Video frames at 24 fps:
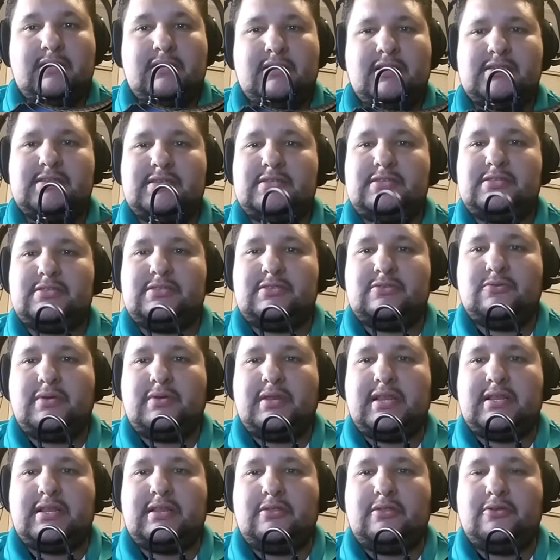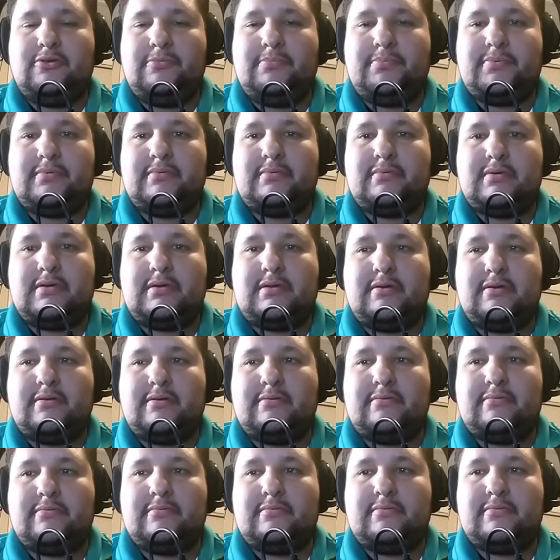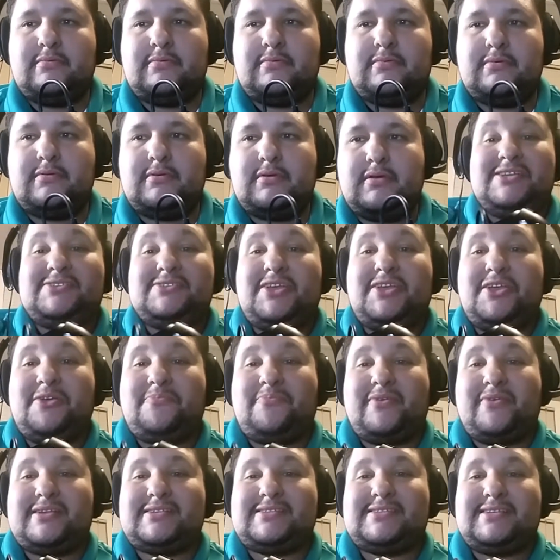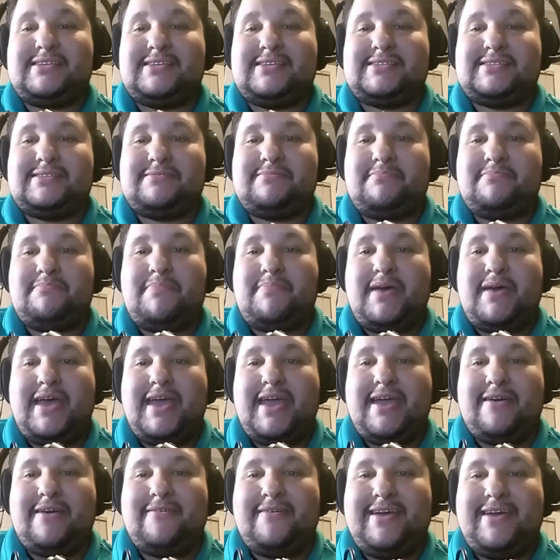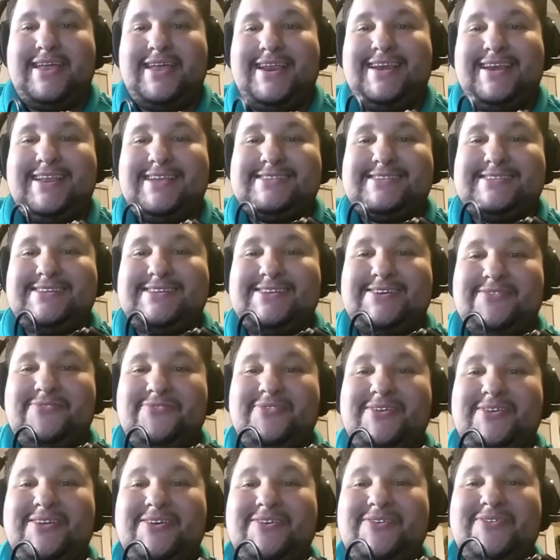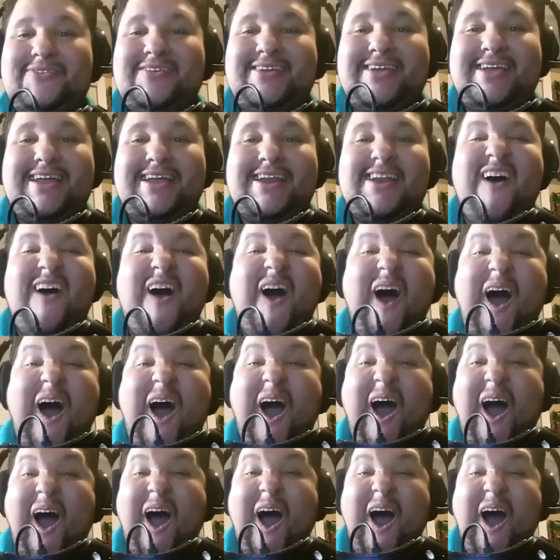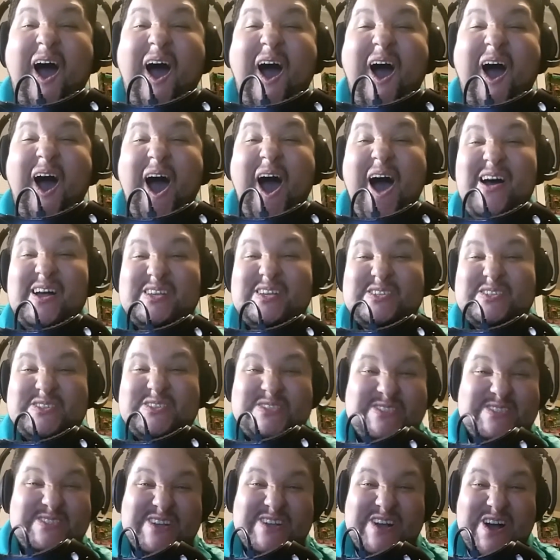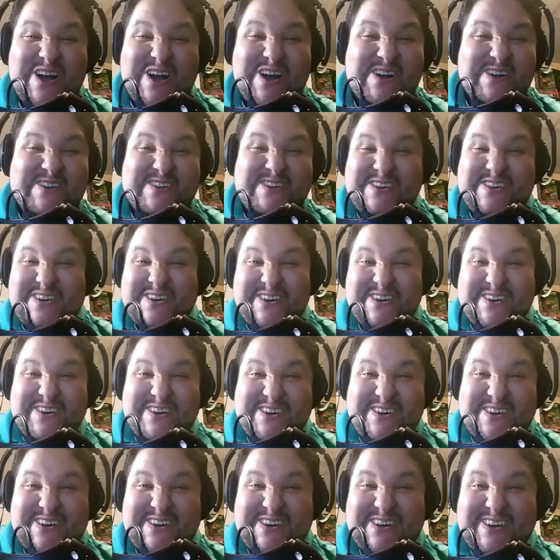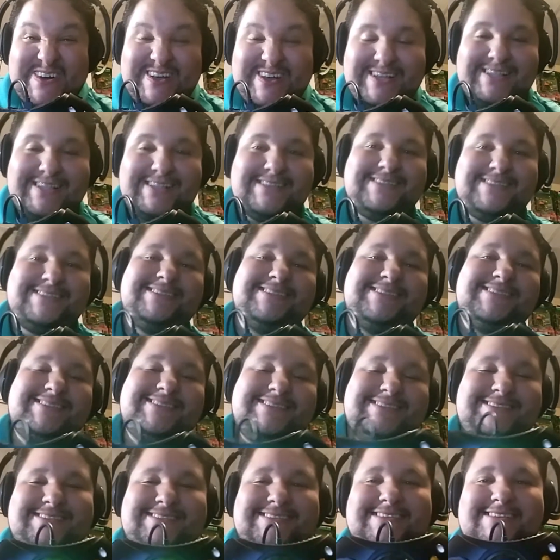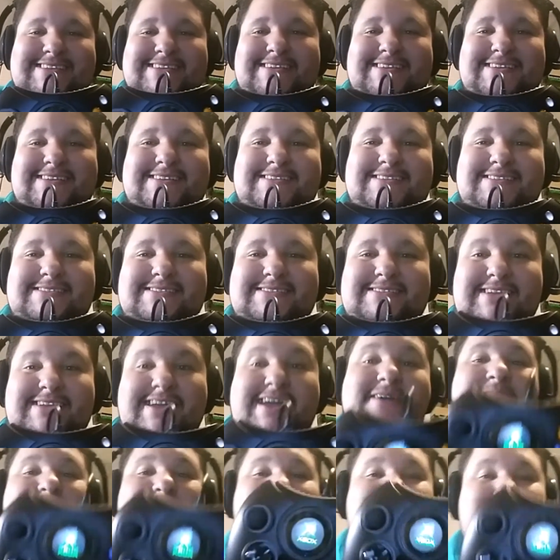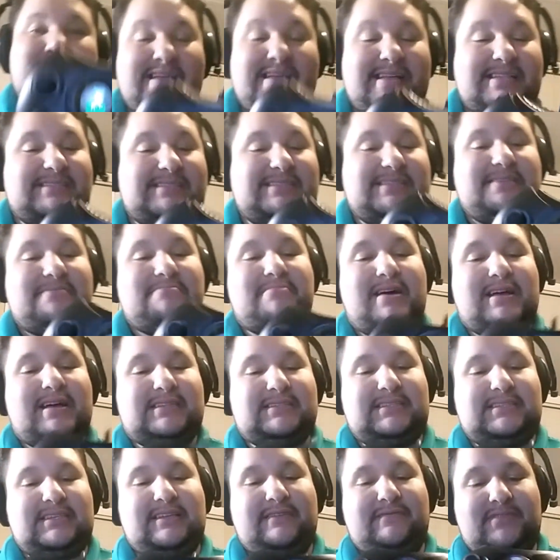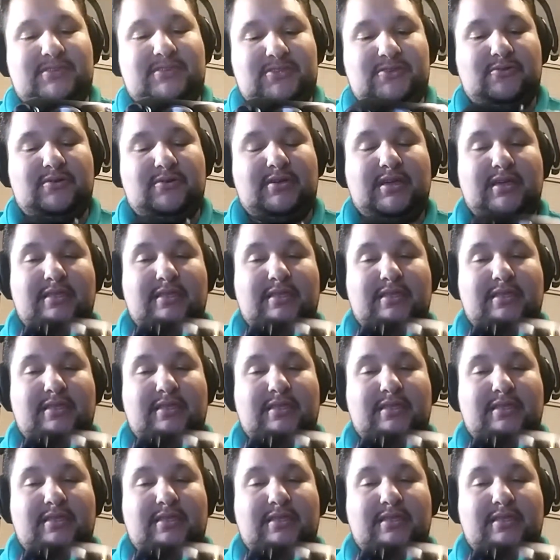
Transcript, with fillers: Does it do it as a loop? I don't know. Do you press this, bam, and it does it over and over again. Oh, so cool! So yeah, that's the unboxing of the Duke.